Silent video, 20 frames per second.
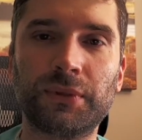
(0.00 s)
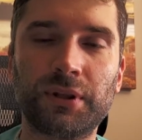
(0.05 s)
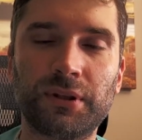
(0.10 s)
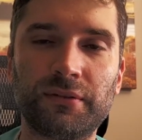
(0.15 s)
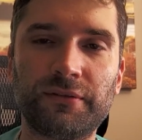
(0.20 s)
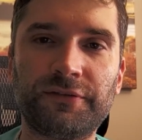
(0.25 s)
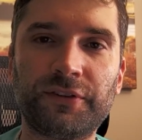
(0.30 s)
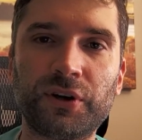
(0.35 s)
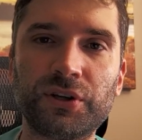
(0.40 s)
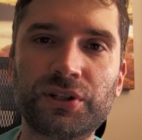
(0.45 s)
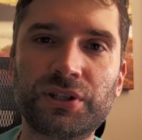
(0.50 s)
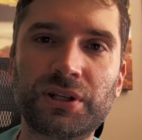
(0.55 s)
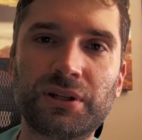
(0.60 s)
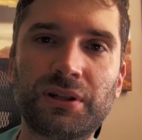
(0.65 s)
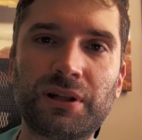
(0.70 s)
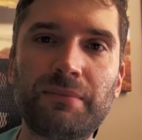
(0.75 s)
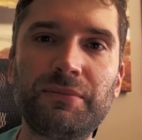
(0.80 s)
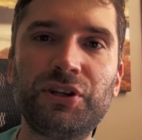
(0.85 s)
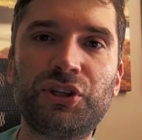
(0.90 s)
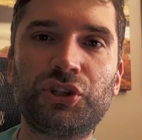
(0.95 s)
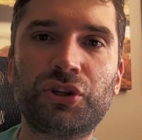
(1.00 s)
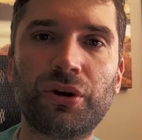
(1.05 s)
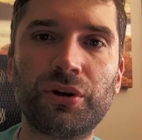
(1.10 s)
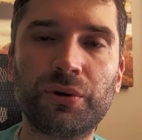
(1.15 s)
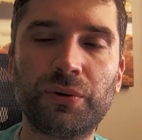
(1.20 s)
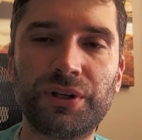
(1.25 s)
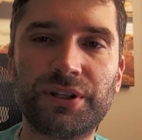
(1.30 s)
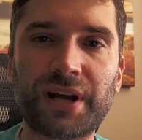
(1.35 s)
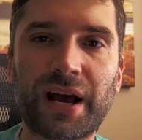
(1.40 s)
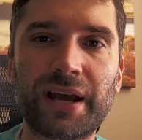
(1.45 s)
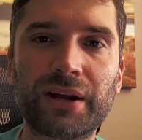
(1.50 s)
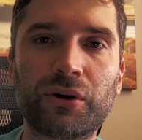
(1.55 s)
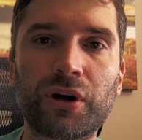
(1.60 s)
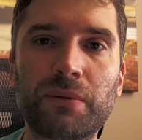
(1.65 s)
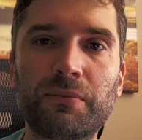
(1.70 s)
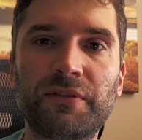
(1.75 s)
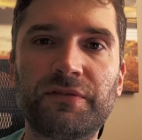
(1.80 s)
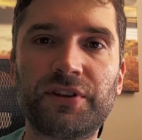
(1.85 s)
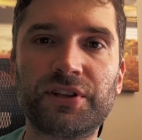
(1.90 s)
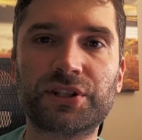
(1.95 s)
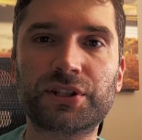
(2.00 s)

First, let me show you a diagram of the